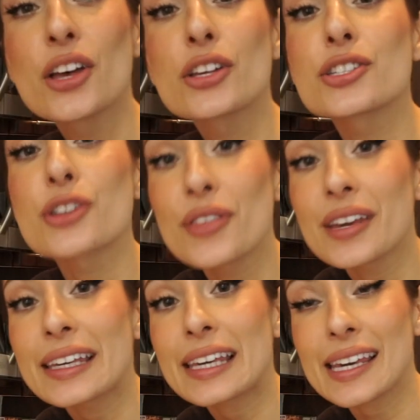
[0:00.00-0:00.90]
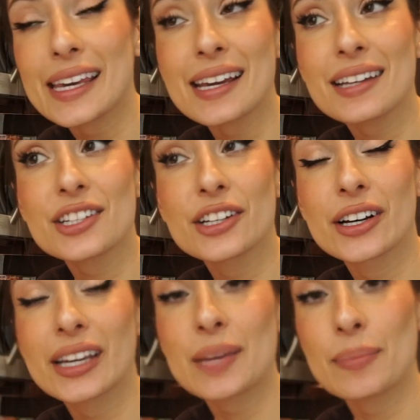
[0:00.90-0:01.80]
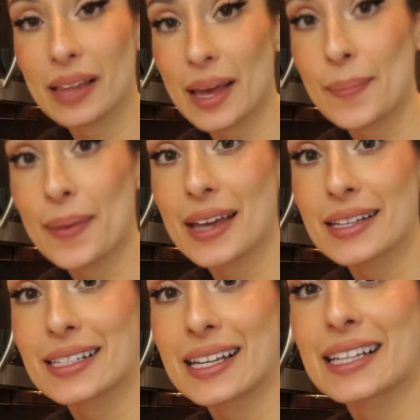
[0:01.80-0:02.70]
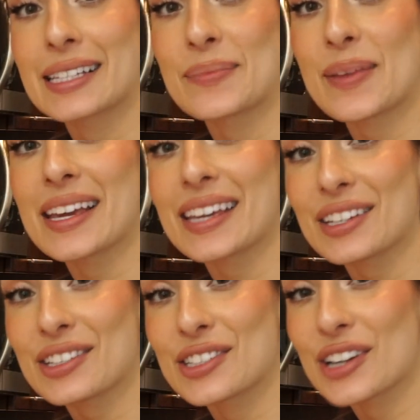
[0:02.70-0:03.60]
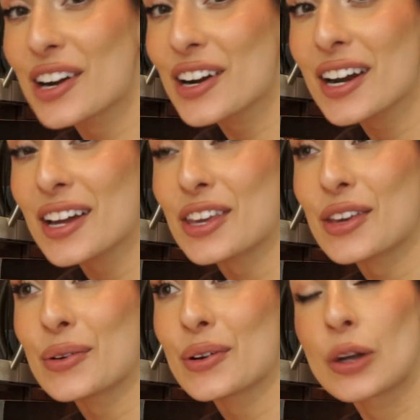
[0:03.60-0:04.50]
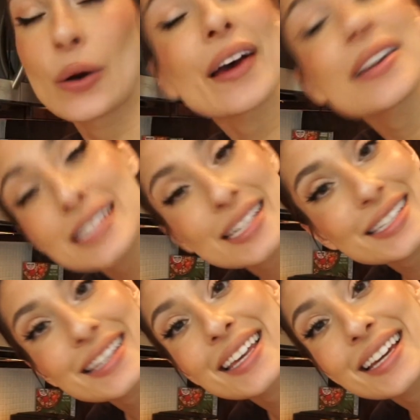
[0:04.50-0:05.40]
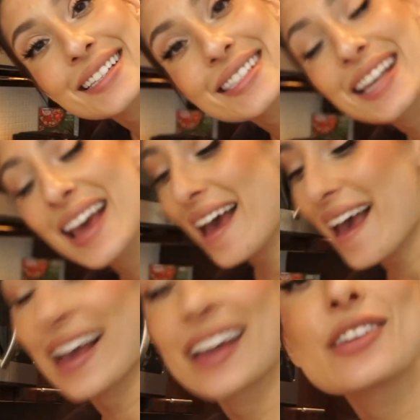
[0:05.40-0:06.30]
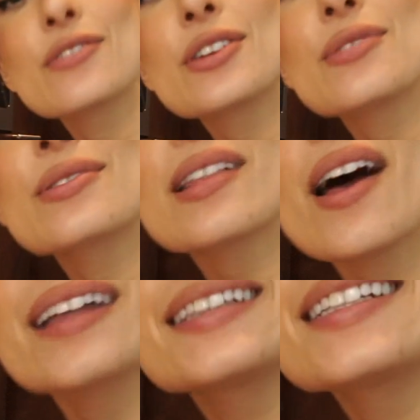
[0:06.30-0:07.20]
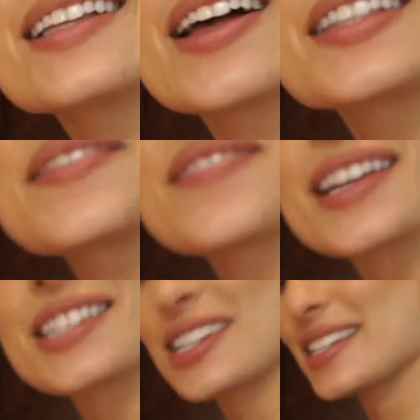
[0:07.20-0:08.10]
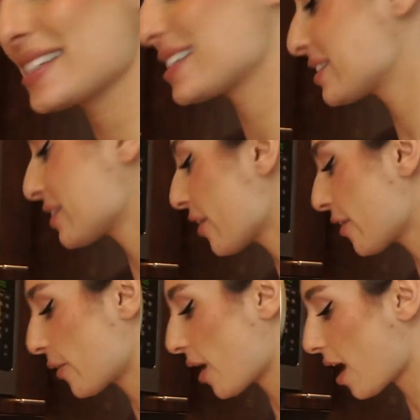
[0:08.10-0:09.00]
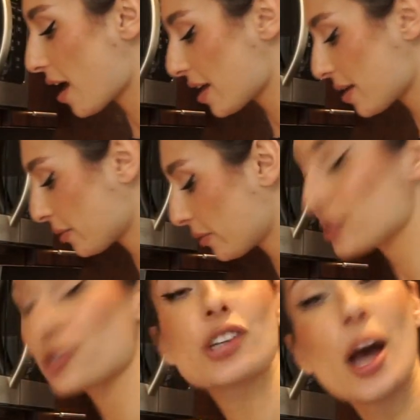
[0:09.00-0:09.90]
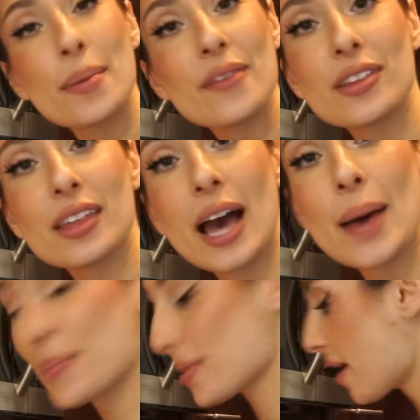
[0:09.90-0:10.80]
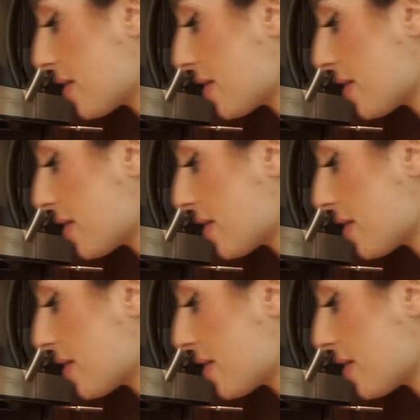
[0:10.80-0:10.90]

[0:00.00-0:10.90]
So the key to cooking plant-based is making sure you know how to season things and you use lots and lots of veggies. So I am going to chop everything up and